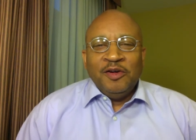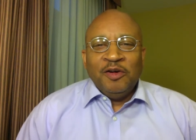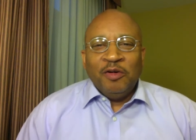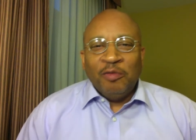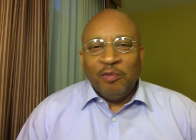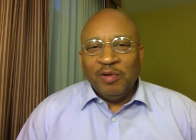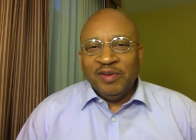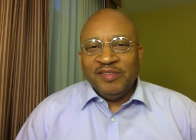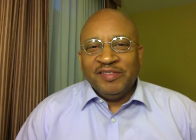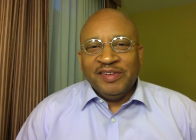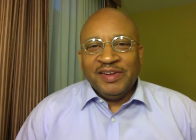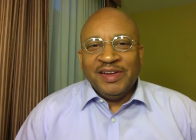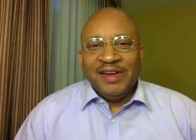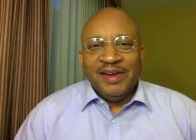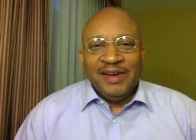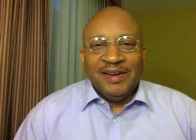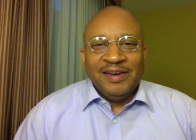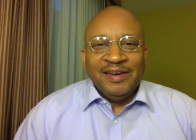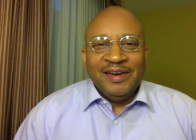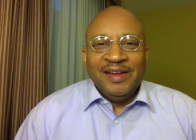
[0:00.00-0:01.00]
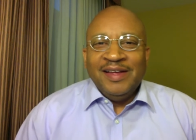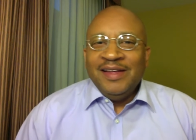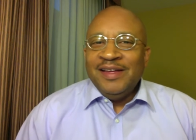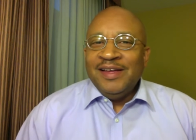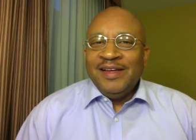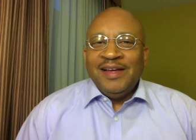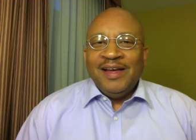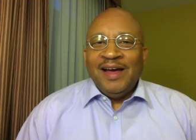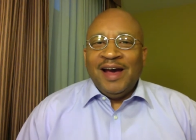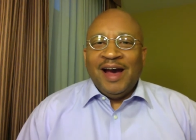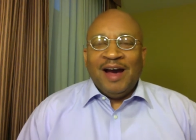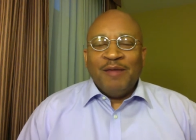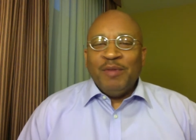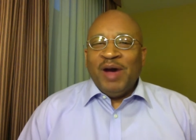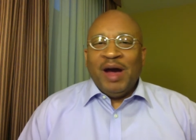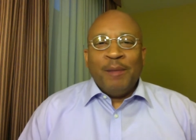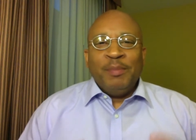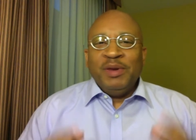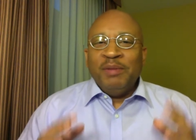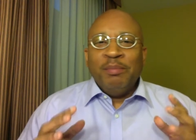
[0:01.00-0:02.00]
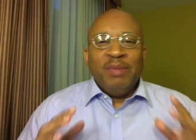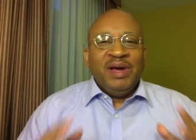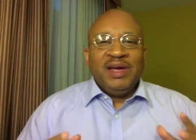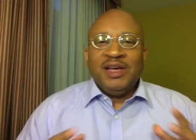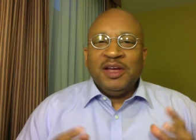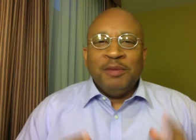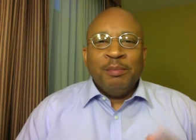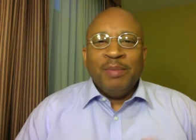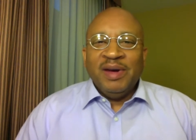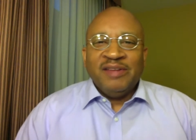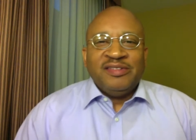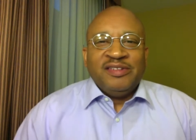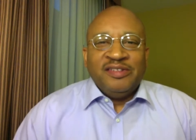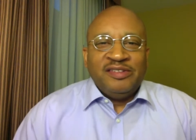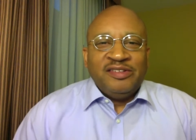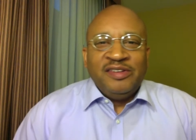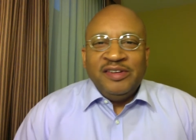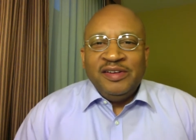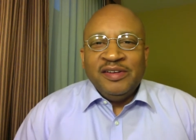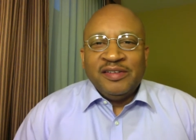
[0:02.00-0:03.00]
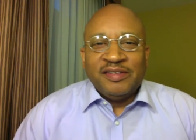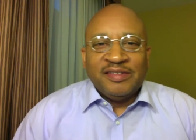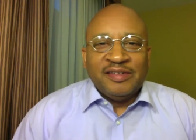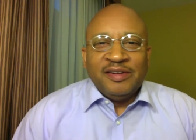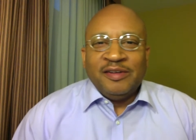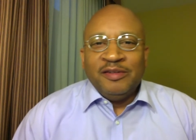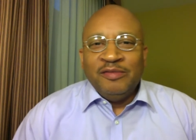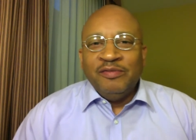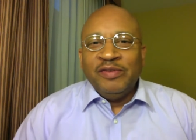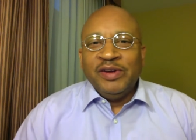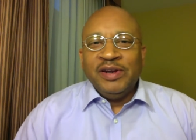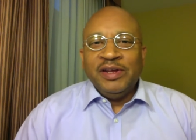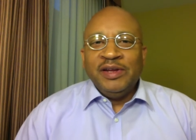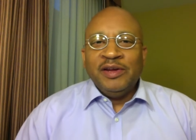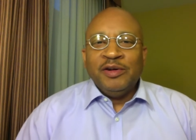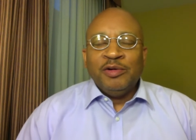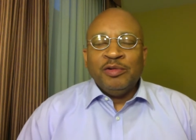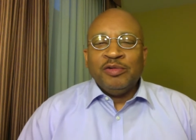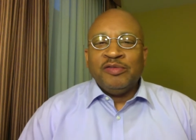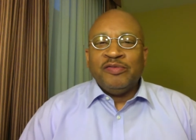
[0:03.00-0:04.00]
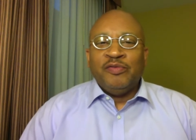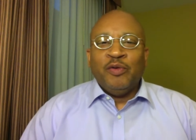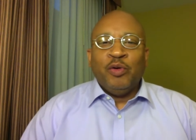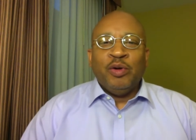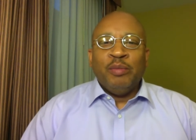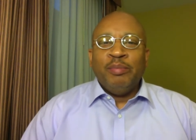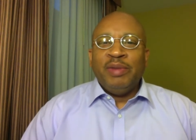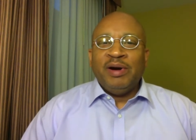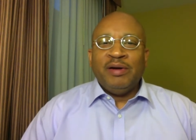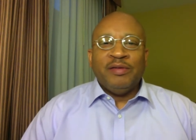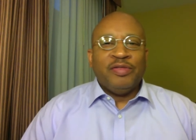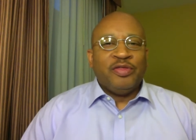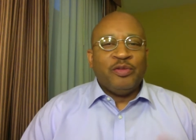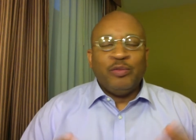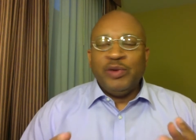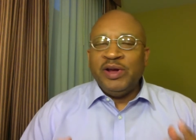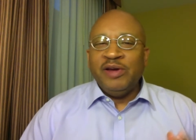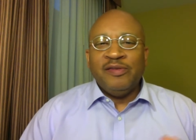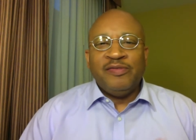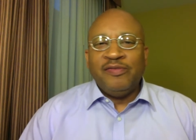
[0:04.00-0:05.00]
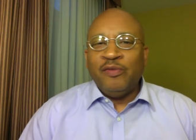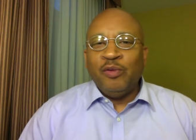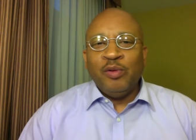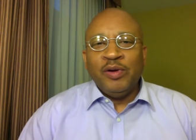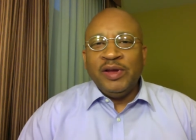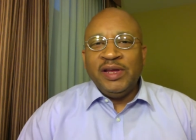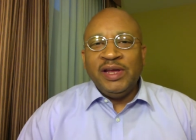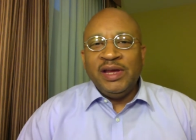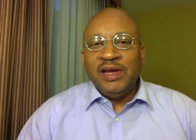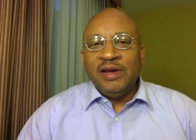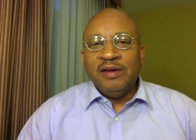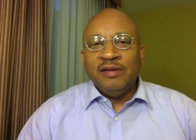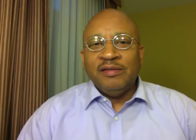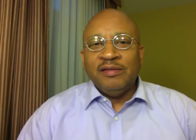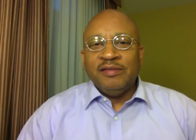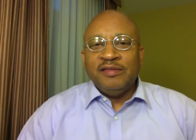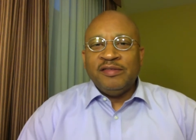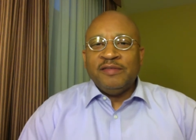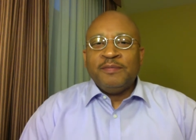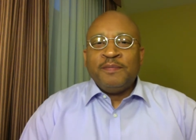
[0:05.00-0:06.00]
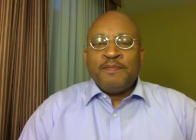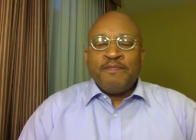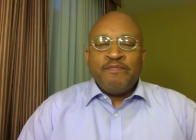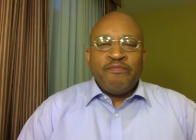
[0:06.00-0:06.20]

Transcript: Once again, I've been making Message to Your Son videos for about 3 or 4 years.